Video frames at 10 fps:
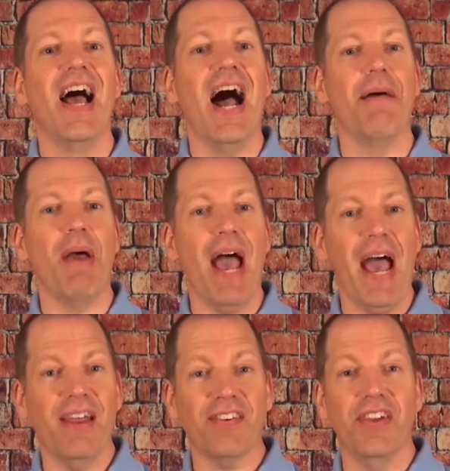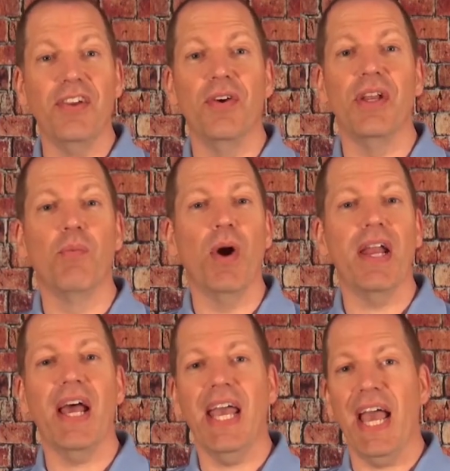I'm asking you. And when
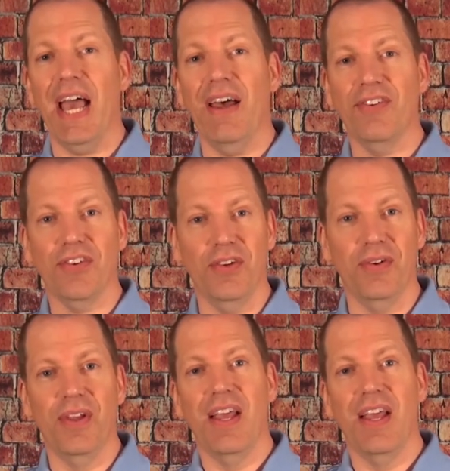I ask you,